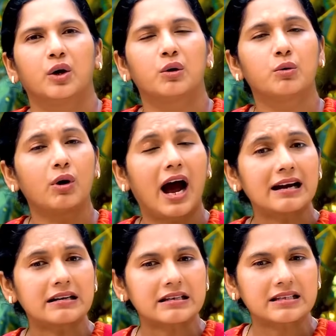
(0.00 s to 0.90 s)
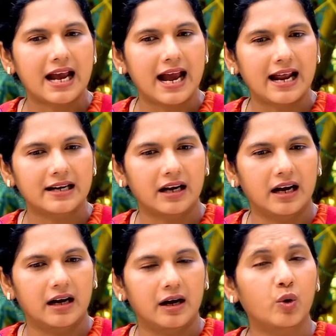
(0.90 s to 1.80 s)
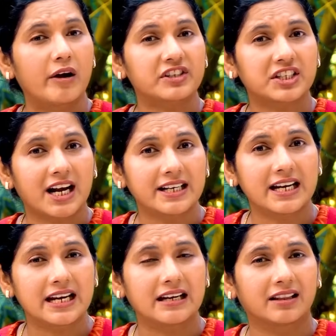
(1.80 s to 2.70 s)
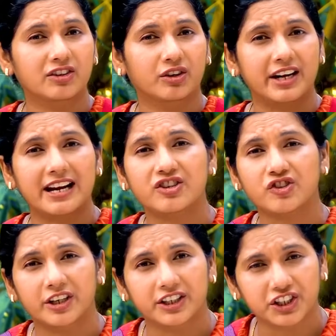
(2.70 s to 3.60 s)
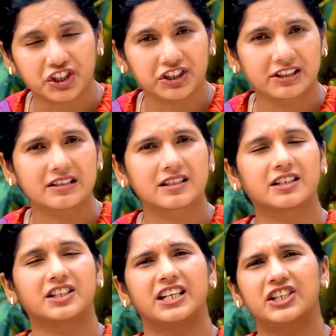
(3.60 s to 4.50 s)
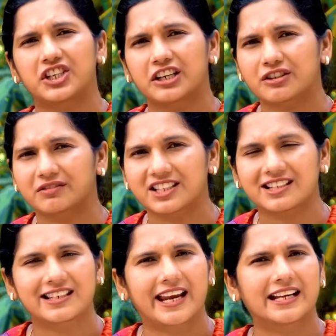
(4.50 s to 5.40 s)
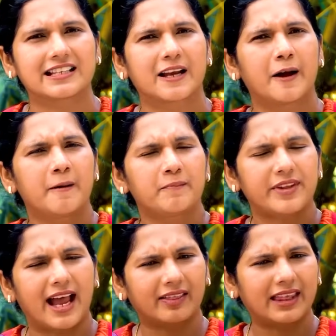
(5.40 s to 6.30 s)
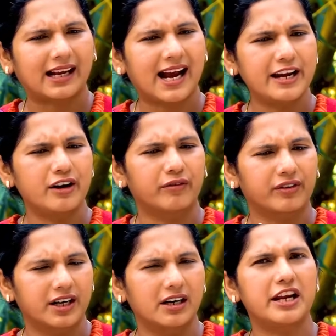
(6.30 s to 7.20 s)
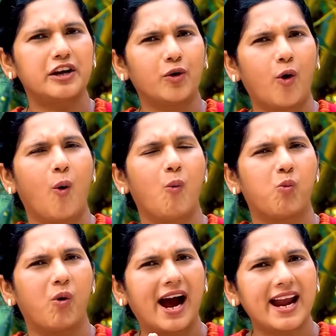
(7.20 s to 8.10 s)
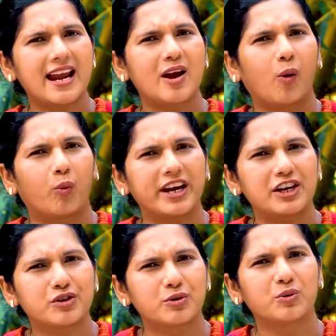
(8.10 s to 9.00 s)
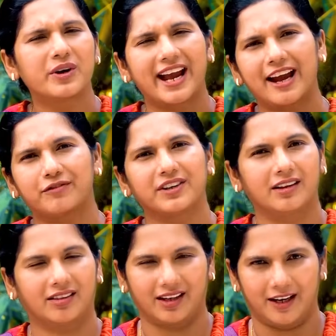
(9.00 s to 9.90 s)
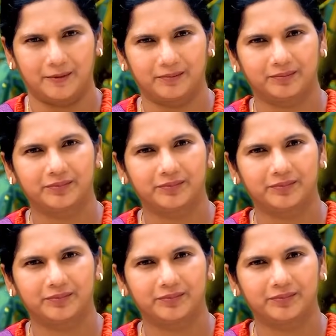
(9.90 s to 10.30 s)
who understand, who have studied the great traditions, the teachings of the saints, and they kind of really know why we do everything.